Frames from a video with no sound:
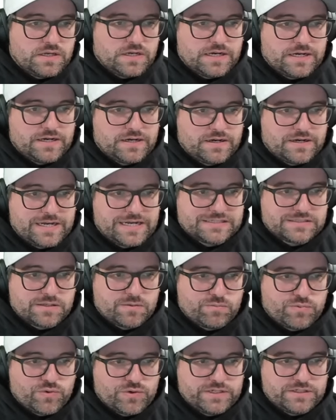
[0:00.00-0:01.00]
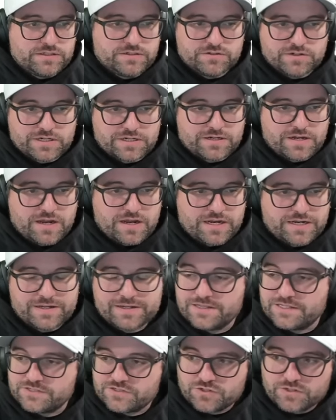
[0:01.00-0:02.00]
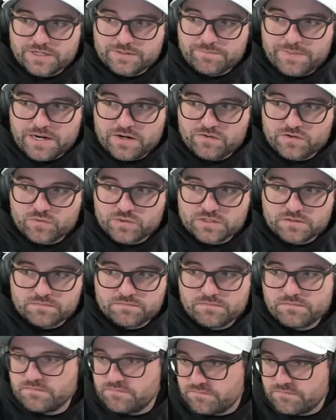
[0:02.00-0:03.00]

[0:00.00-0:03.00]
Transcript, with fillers: Uh, at some point, you're going to die unless you're getting buried with them.